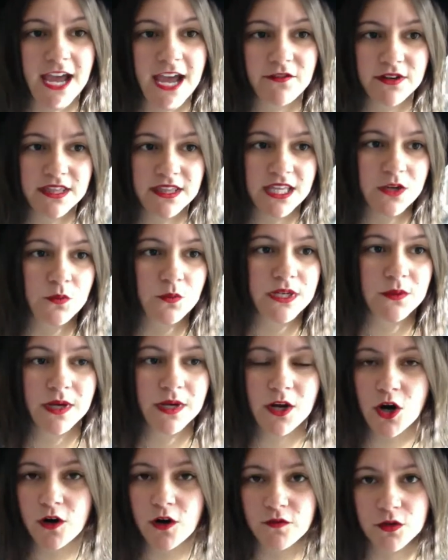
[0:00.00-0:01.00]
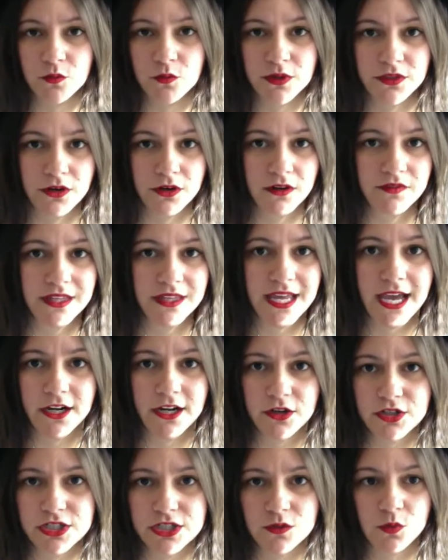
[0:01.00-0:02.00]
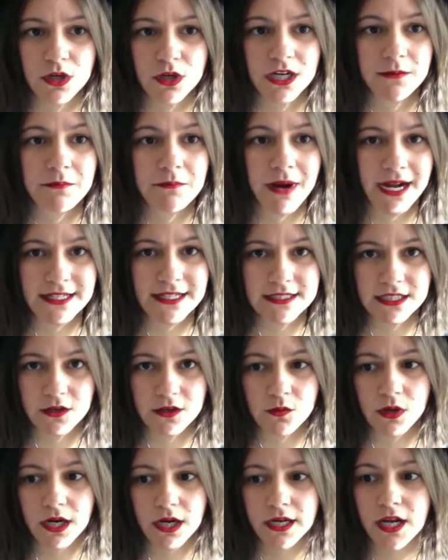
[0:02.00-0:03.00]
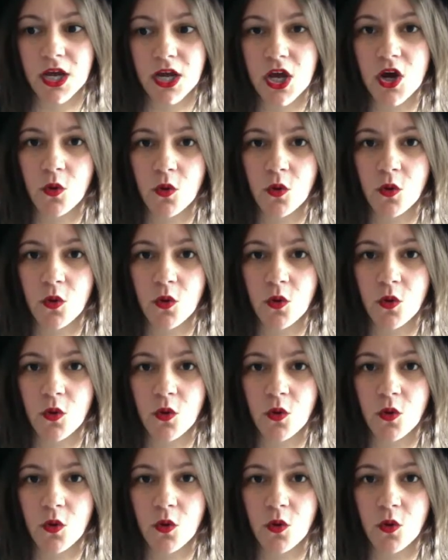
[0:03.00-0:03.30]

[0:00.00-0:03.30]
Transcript: everything we went over with all the energy work mindset work